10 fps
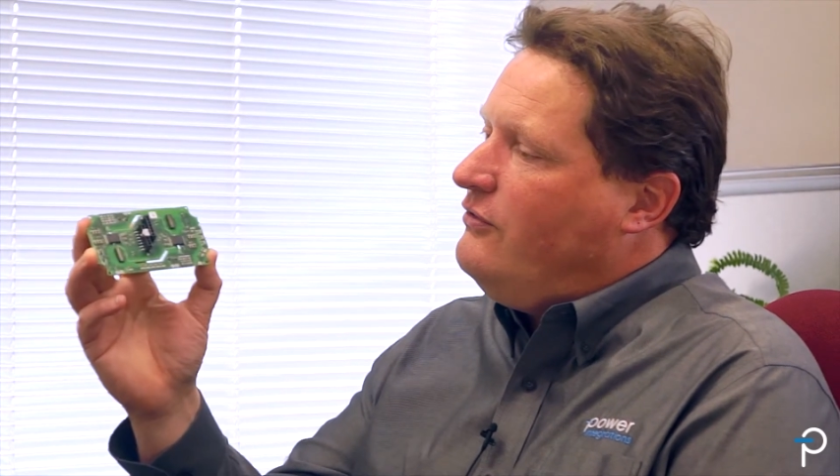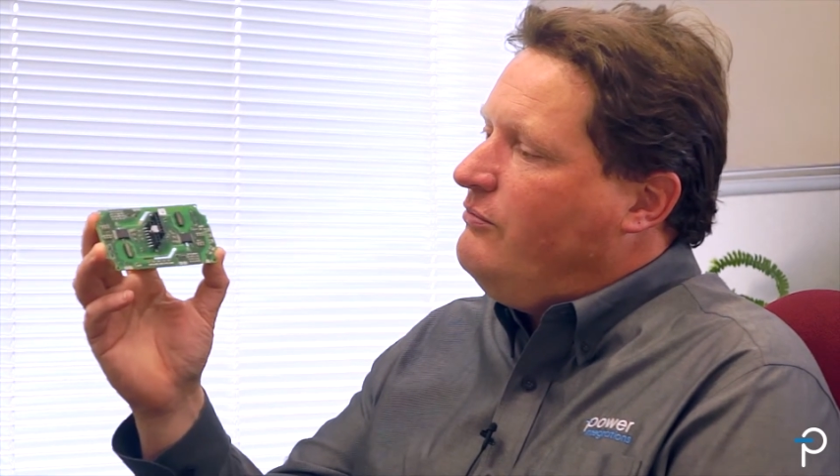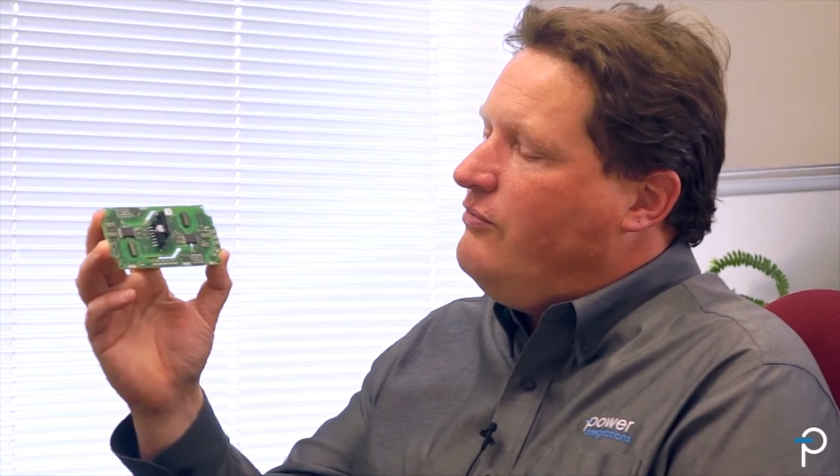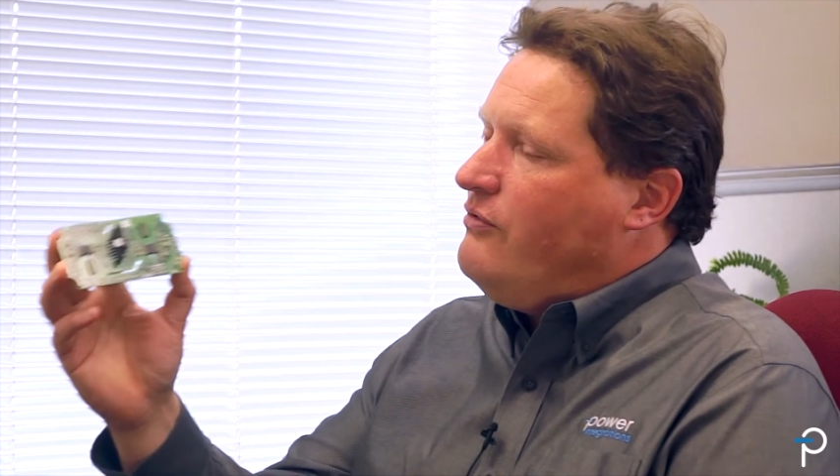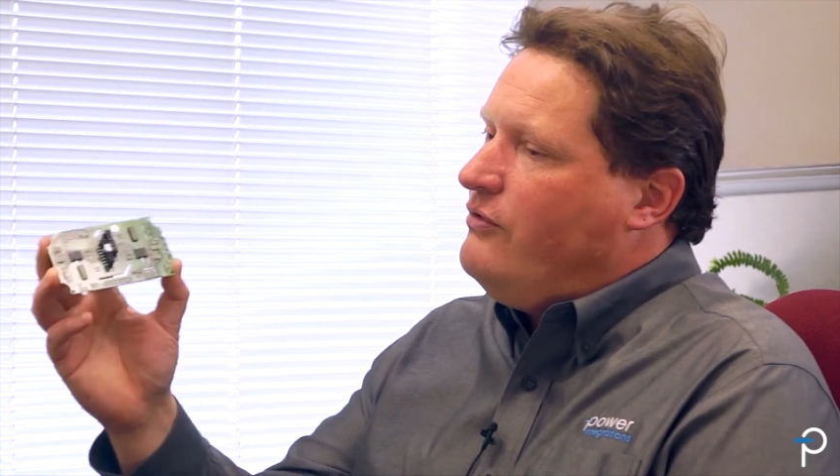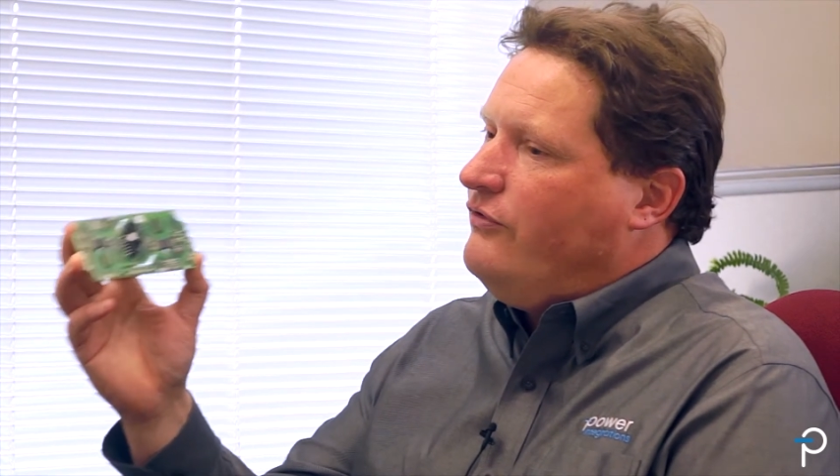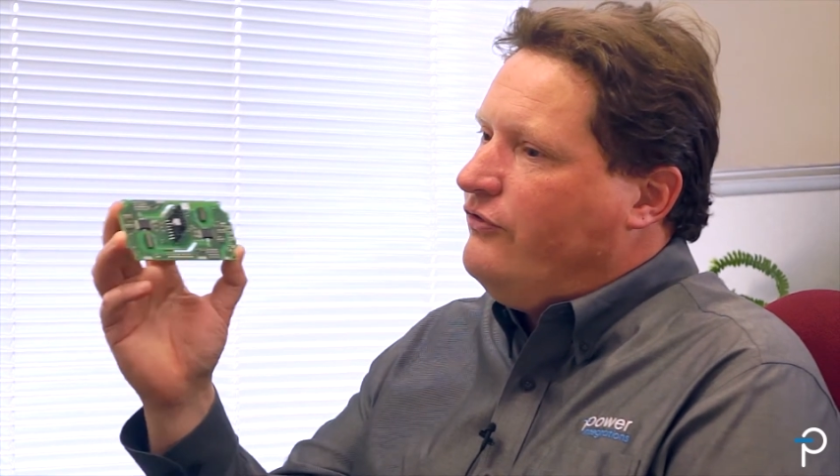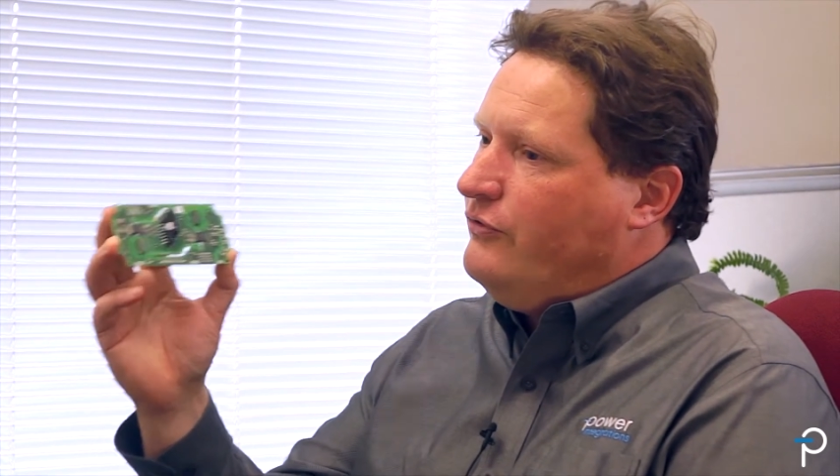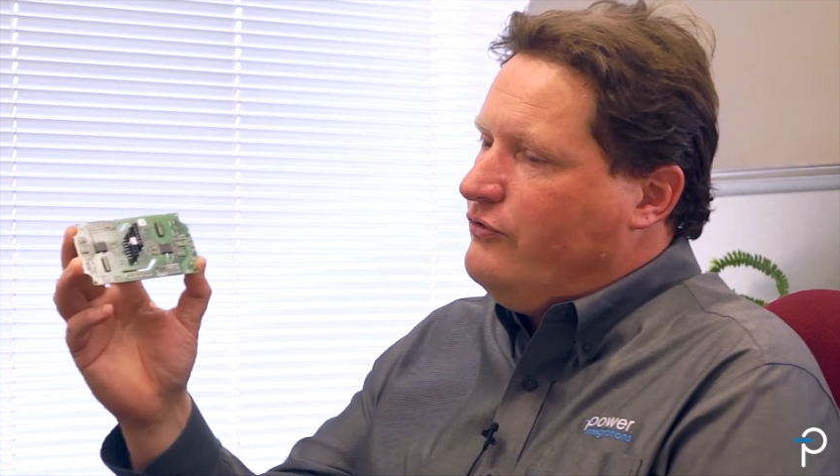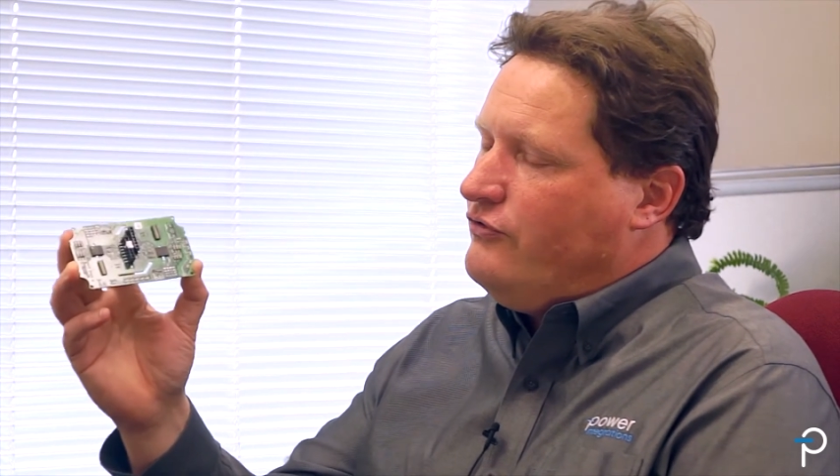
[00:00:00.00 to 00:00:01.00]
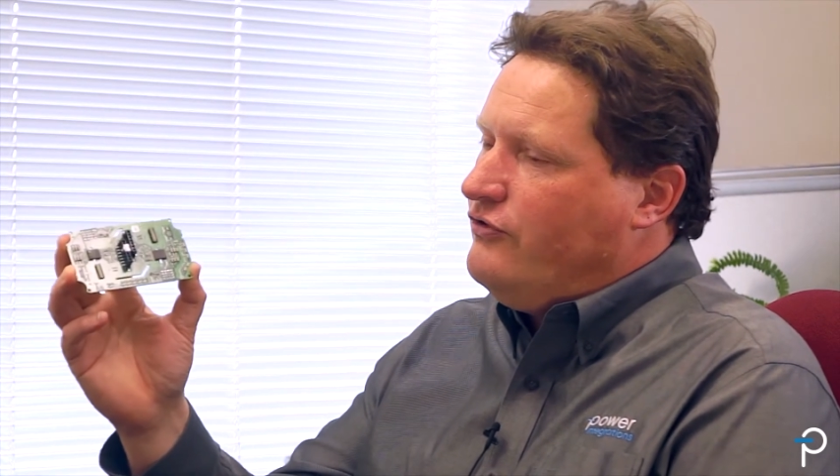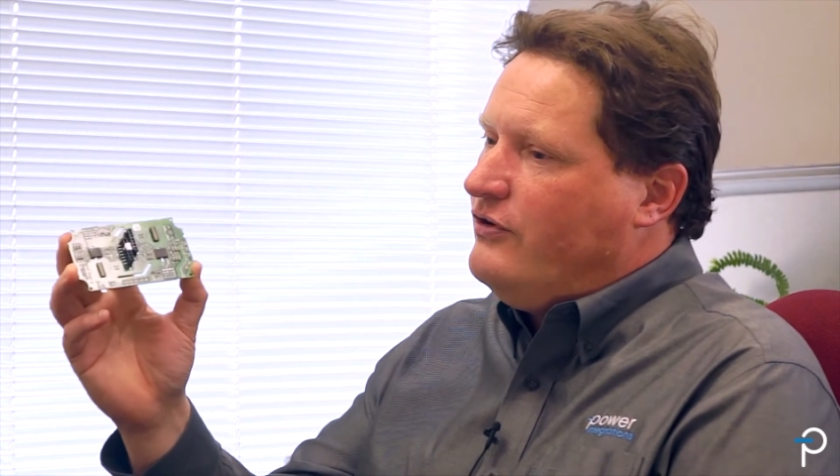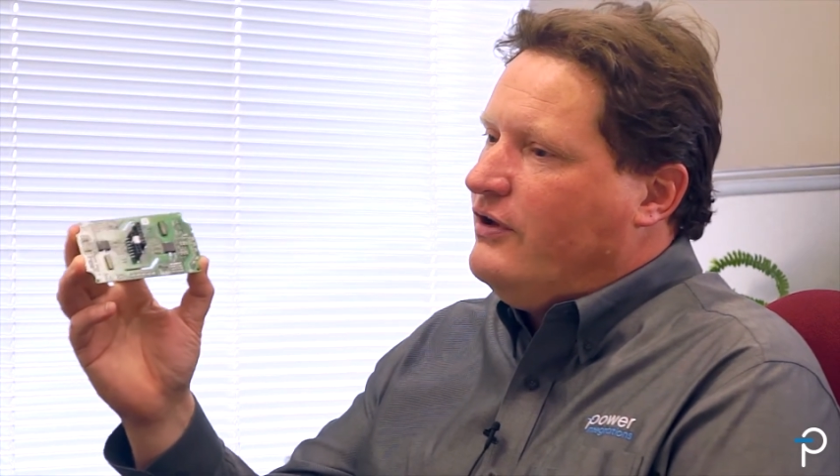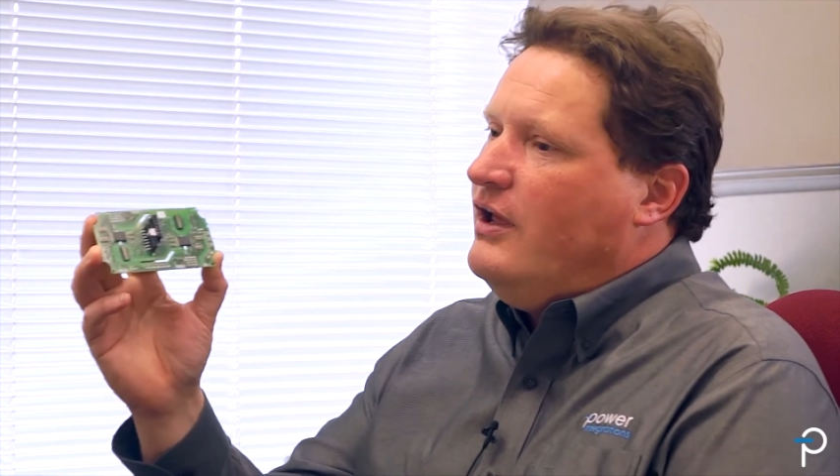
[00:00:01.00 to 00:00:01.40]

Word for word: board solution